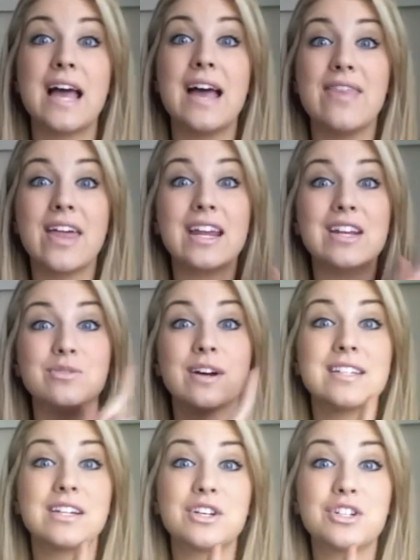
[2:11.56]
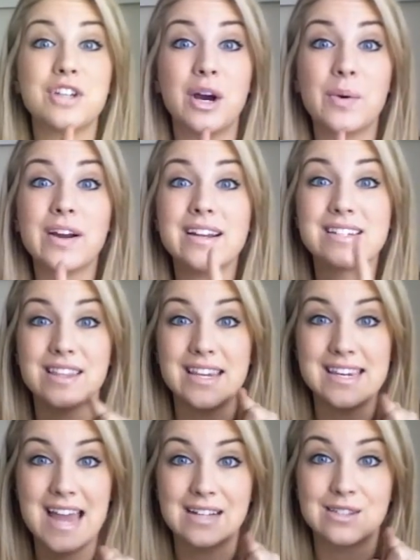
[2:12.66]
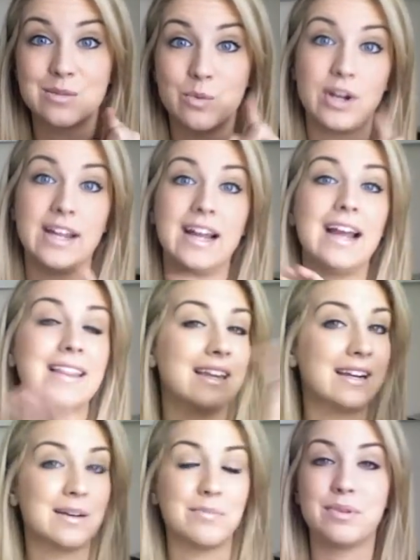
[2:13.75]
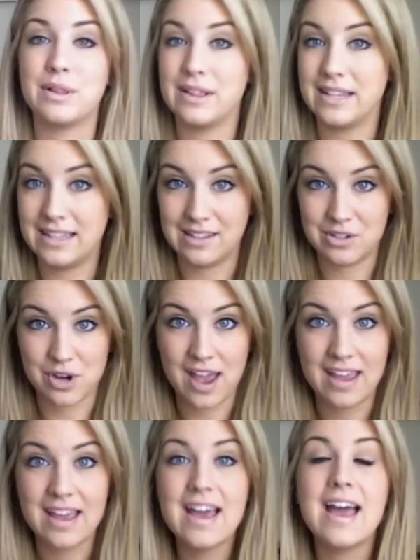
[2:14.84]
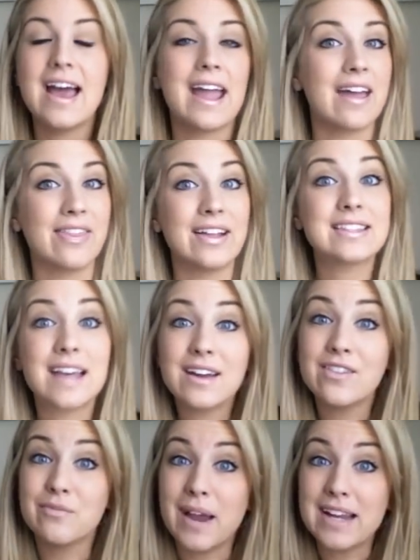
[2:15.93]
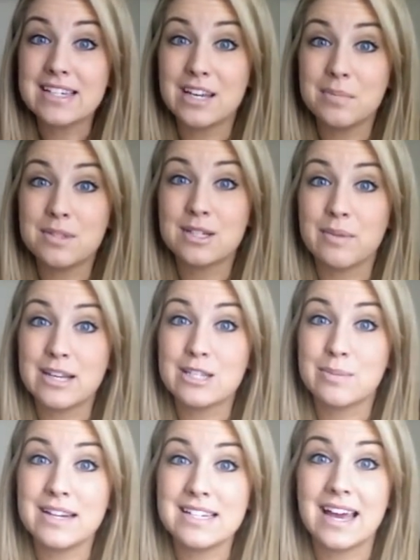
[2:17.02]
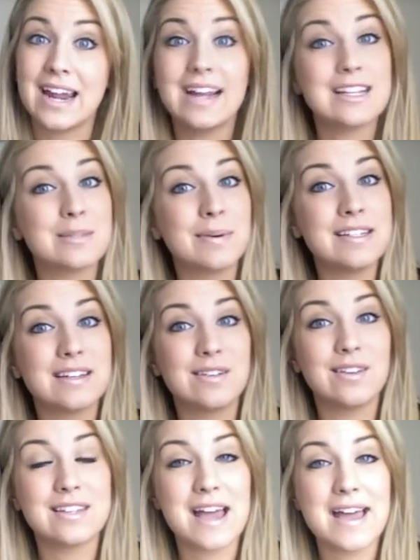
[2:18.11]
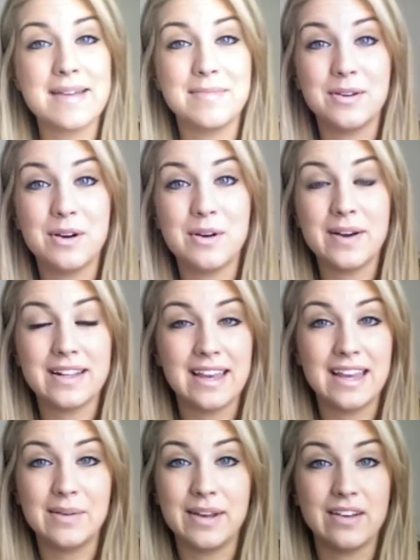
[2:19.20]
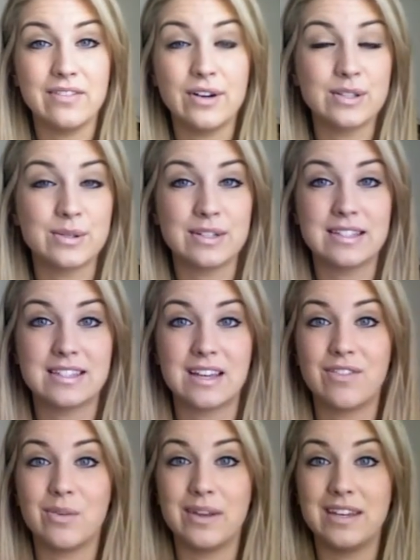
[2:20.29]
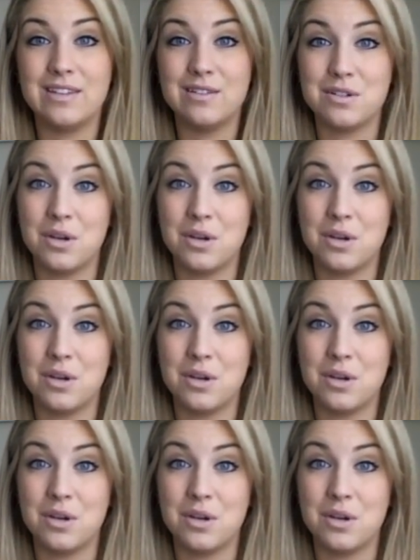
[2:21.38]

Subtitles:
Then I do not take a shower until the next morning. I let it completely dry. And that's kind of my tips to my spray tan. I get spray tan all the time. You know, LA, we have all sorts of stuff that we need to do.